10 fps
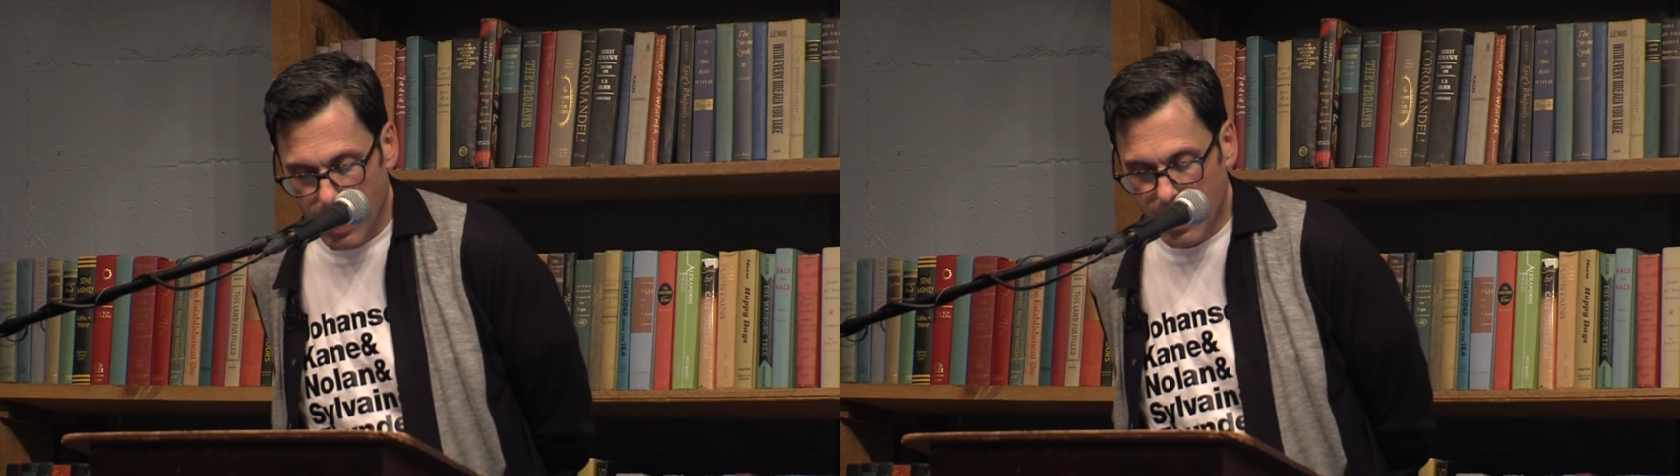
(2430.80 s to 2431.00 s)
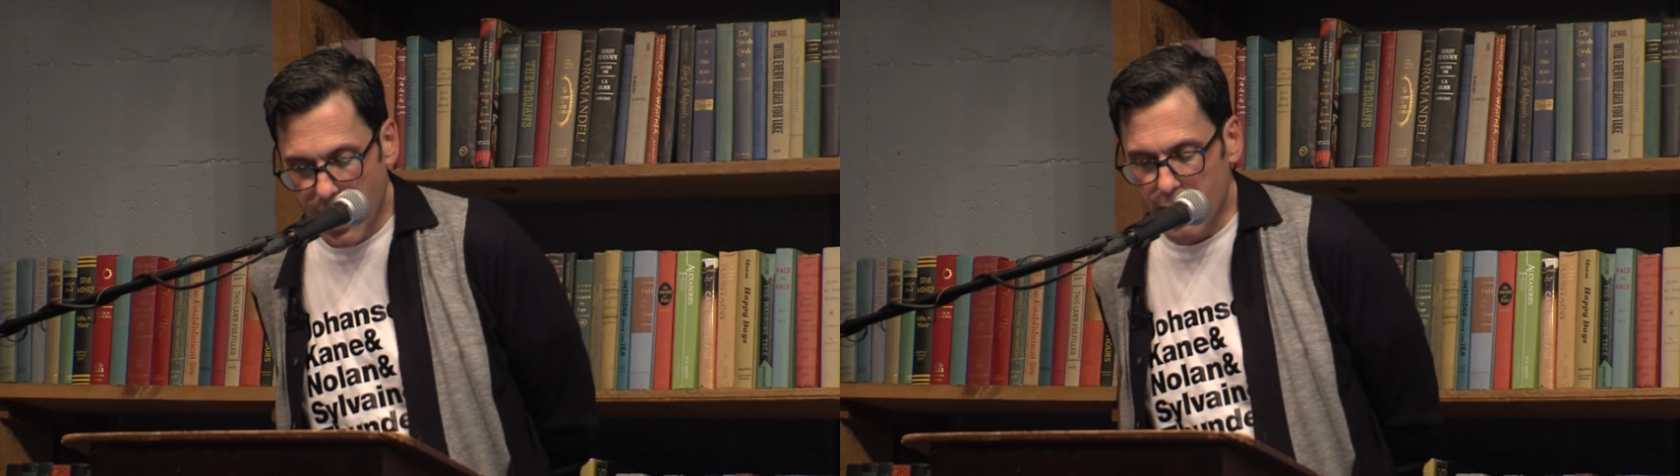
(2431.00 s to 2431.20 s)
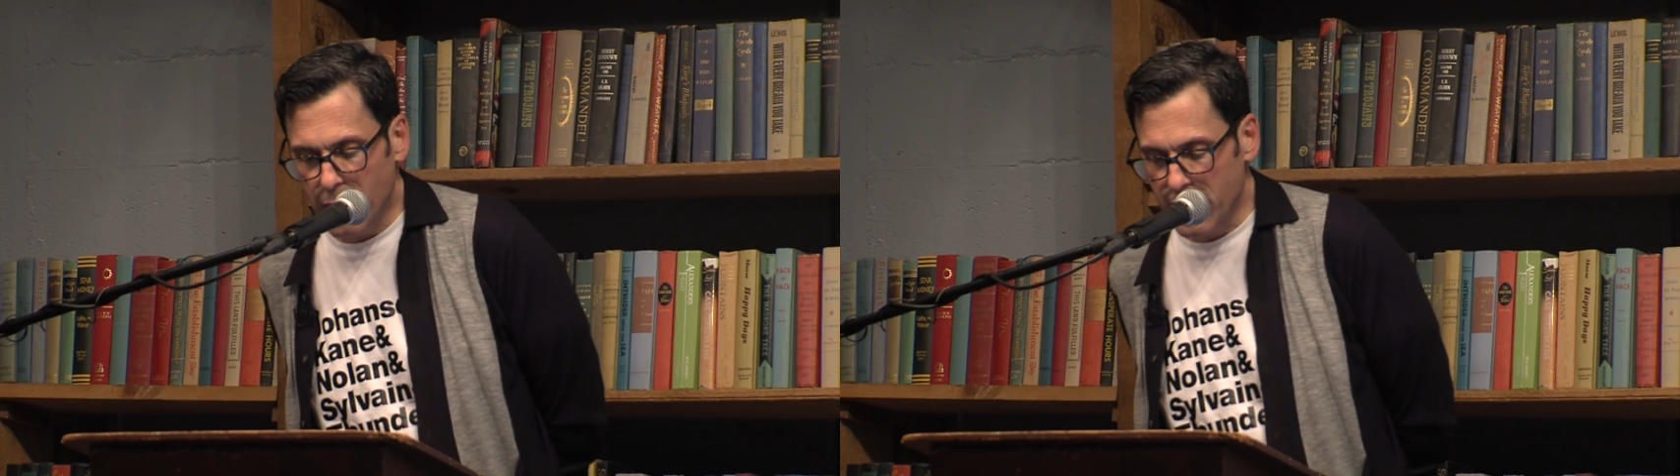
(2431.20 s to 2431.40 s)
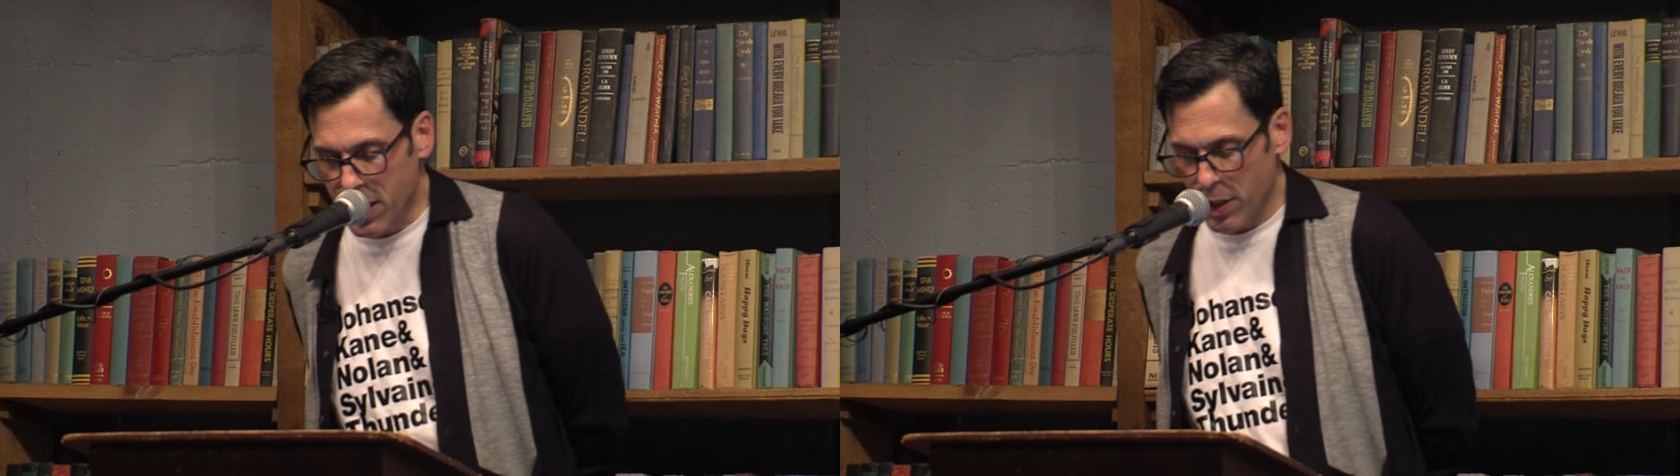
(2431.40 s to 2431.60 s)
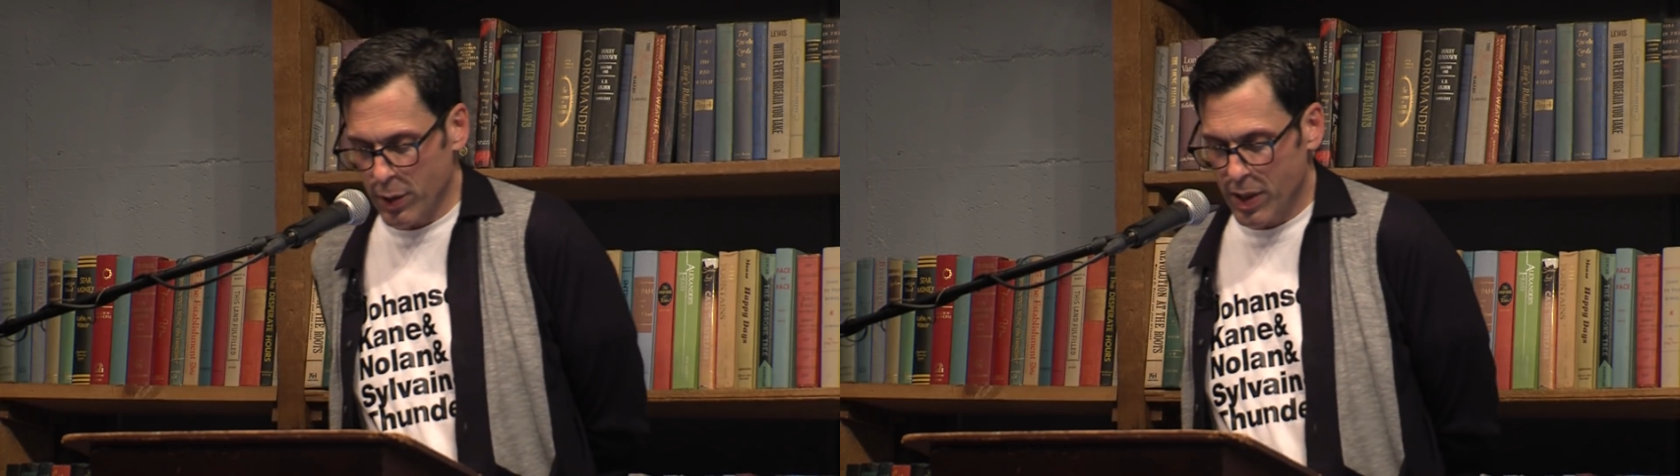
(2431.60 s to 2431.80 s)
Kendall
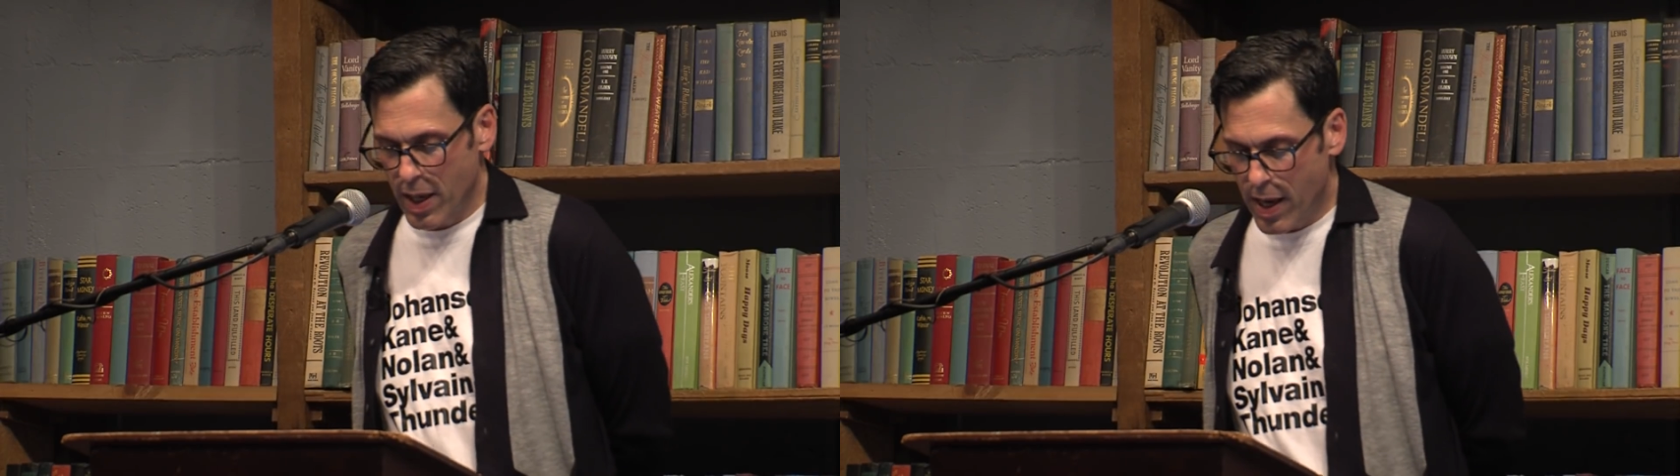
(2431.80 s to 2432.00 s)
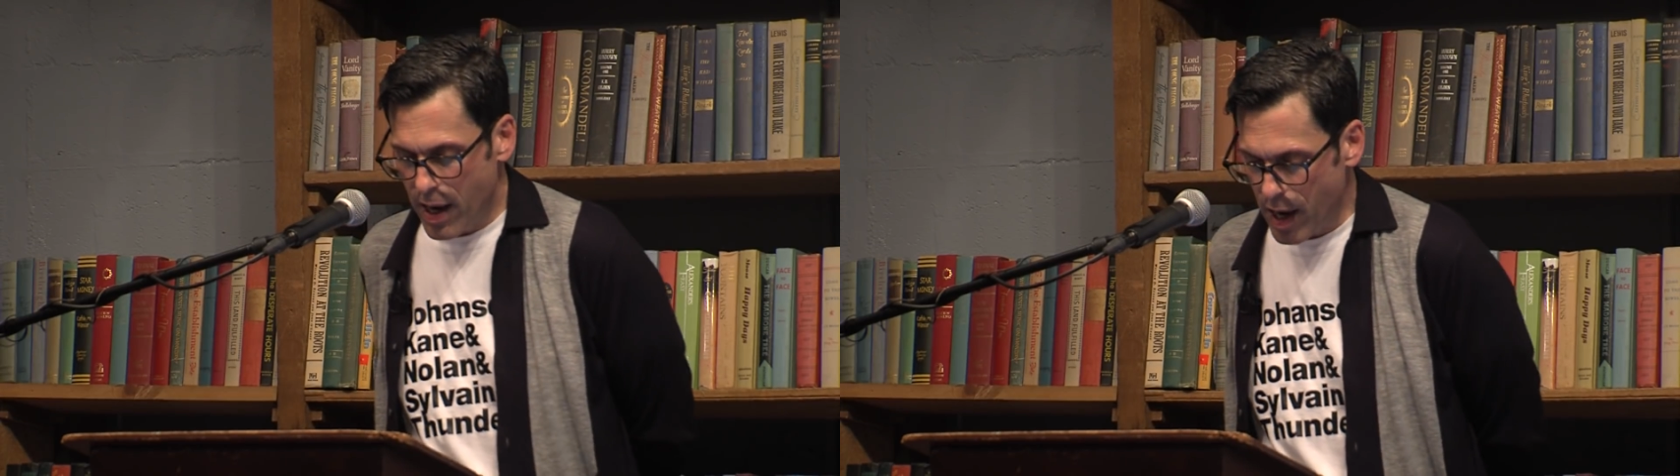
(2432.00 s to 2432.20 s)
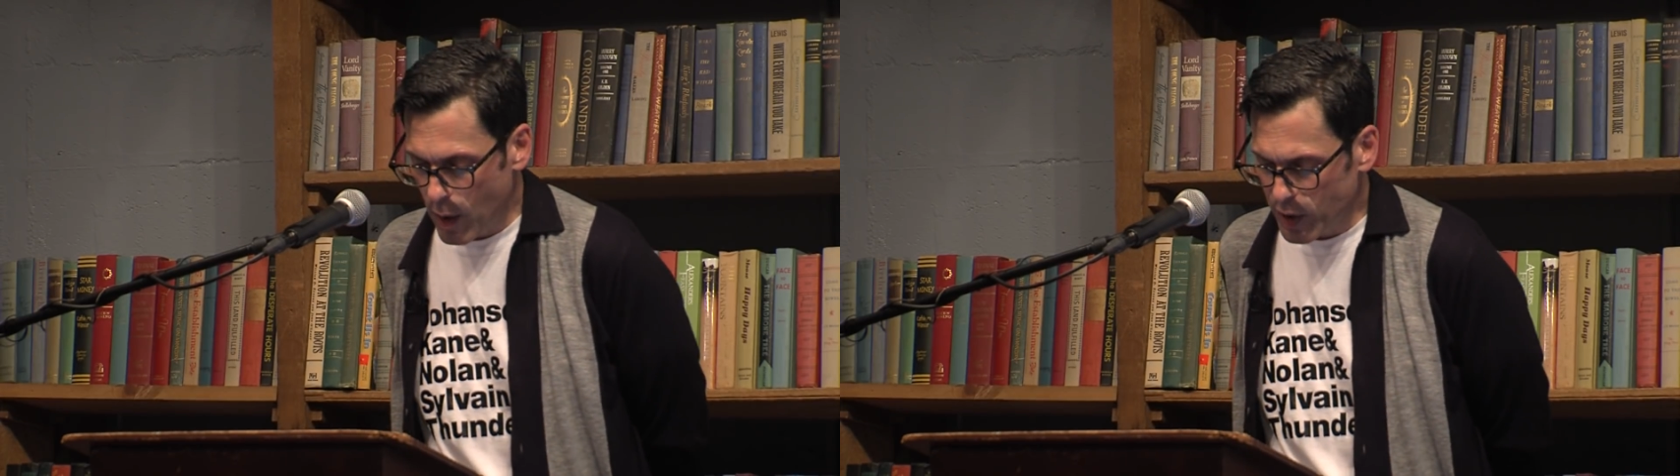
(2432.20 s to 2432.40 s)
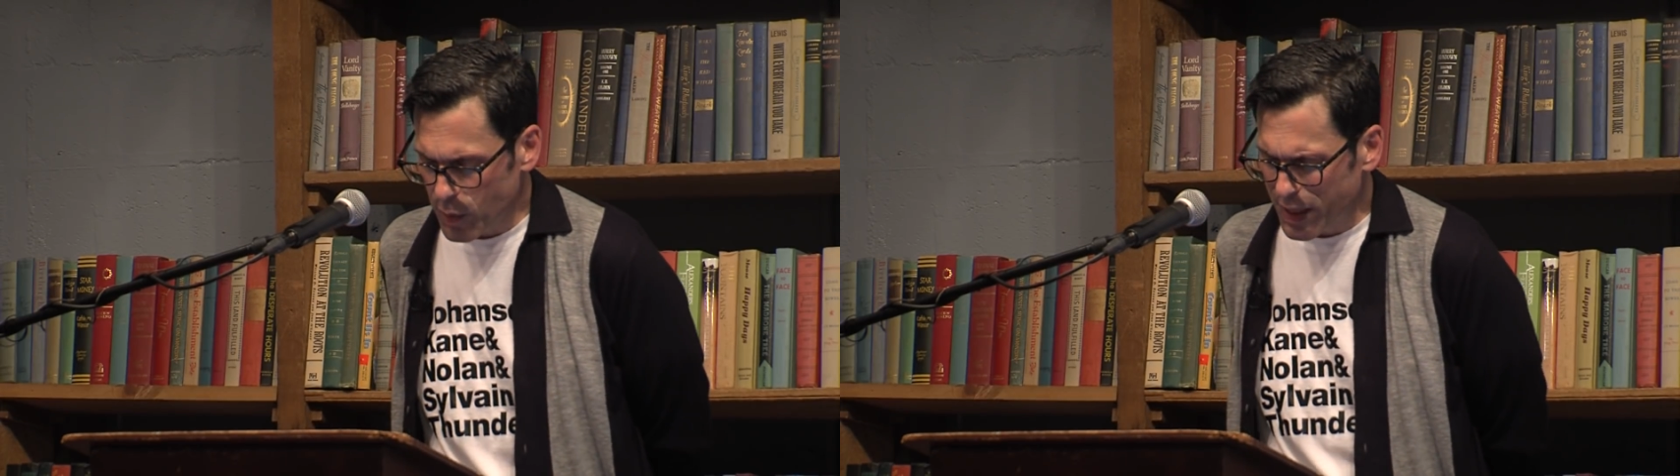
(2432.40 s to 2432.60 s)
continues, hair was